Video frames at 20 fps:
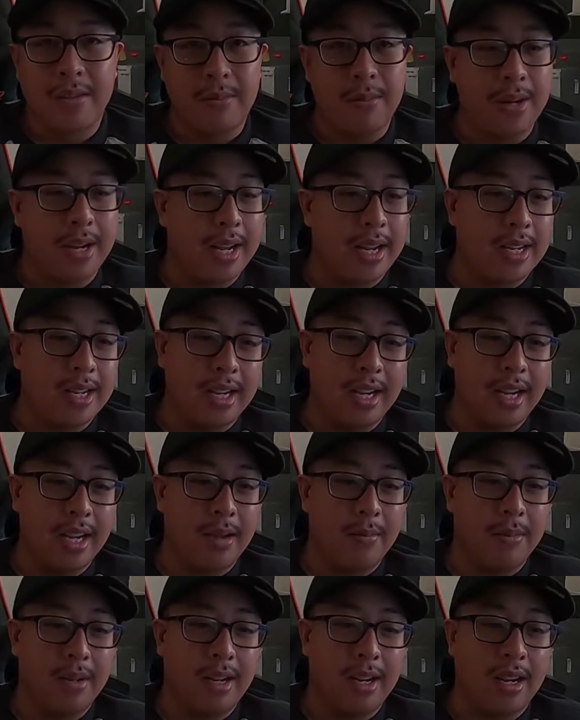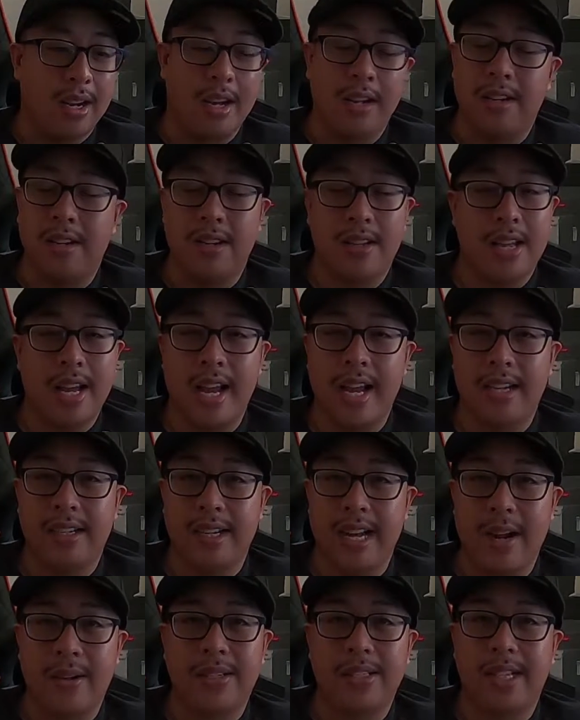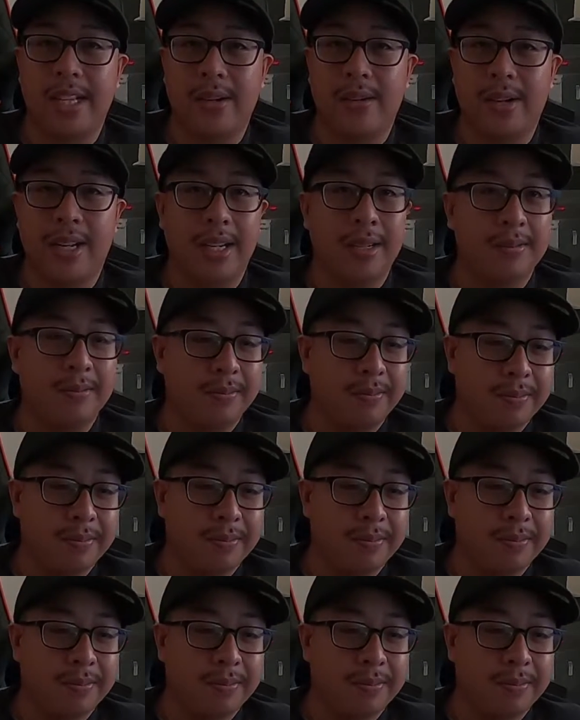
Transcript: But other than that, I would stay away.